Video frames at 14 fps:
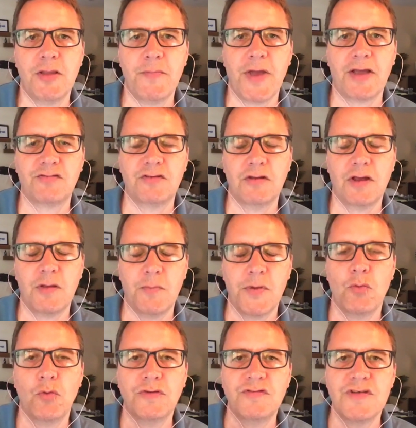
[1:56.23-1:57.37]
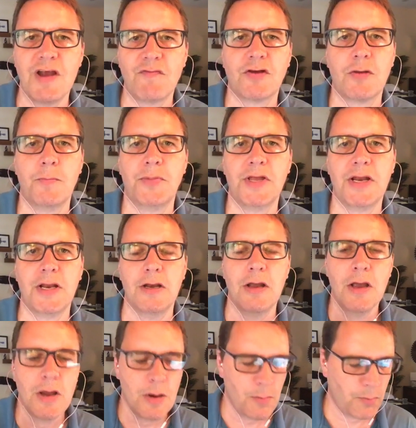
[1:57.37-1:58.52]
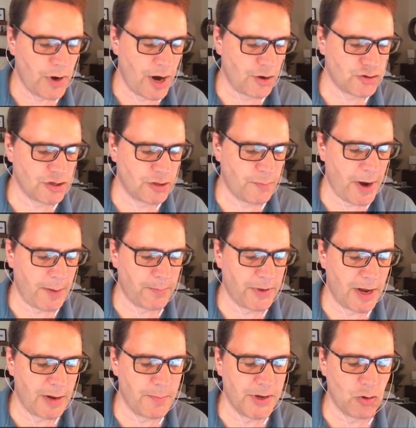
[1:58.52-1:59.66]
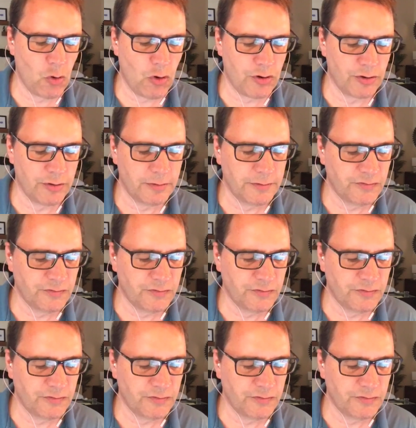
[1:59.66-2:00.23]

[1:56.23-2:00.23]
impact statement was never completed prior to the pipeline being ordered."